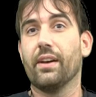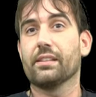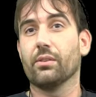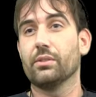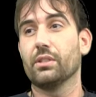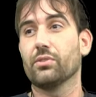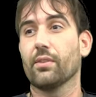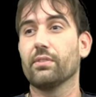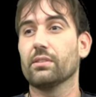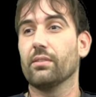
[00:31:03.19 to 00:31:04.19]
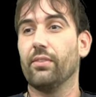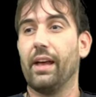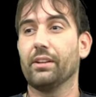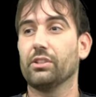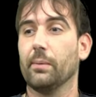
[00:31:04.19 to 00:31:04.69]
vessel, and she served as the
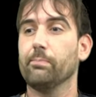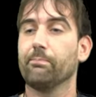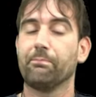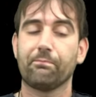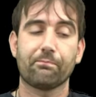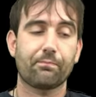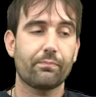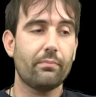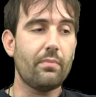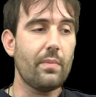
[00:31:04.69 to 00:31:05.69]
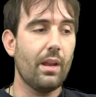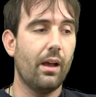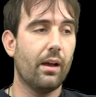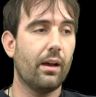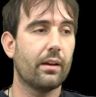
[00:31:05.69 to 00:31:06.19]
flagship.
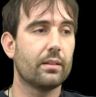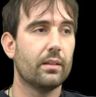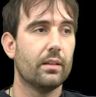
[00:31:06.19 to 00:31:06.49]
Uh,